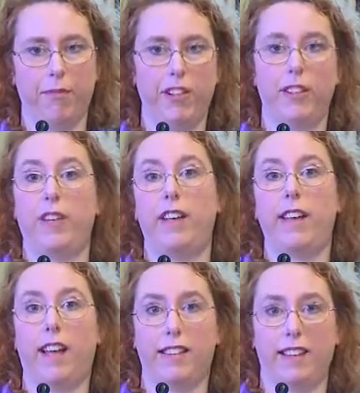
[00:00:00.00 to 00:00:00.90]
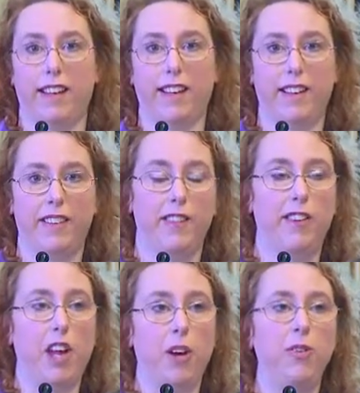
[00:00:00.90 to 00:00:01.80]
which is fantastic. This is
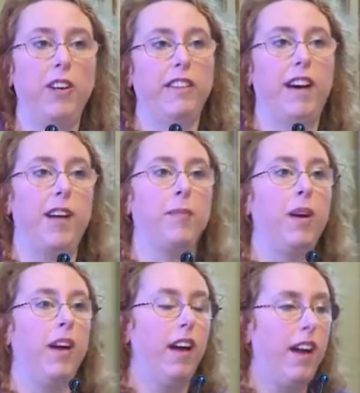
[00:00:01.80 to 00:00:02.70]
the only time